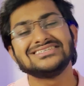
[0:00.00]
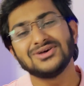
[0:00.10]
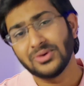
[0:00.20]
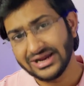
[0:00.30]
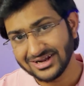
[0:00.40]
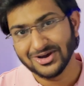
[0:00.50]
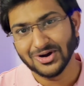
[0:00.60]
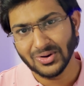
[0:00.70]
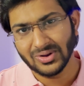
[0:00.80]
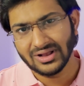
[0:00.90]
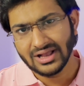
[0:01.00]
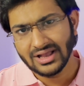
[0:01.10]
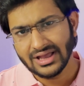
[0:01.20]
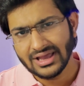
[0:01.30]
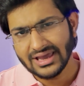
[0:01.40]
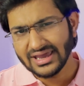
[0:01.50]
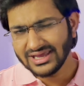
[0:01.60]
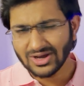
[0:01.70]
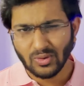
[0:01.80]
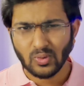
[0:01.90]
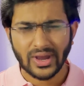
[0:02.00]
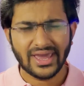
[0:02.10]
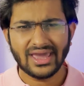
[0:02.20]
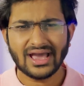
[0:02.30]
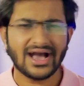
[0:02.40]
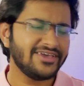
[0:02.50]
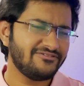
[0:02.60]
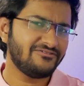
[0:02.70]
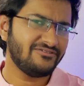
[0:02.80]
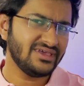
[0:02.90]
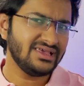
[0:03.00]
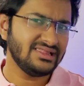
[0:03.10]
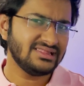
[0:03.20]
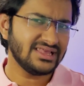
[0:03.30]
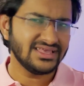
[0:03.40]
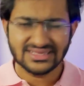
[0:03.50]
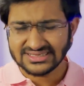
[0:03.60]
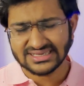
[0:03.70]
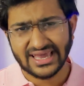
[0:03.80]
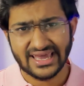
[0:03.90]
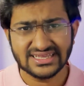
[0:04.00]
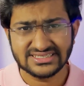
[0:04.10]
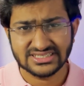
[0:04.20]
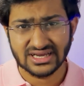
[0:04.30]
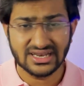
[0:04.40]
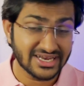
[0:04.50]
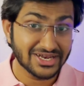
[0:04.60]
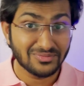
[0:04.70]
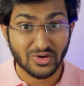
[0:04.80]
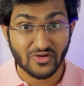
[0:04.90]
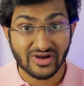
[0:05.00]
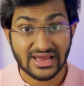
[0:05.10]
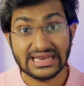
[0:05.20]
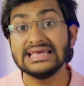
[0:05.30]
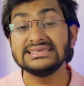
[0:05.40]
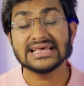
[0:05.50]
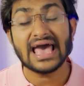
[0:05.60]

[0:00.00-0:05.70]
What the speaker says: is a way to go. In a way, I feel in this age, a LinkedIn profile is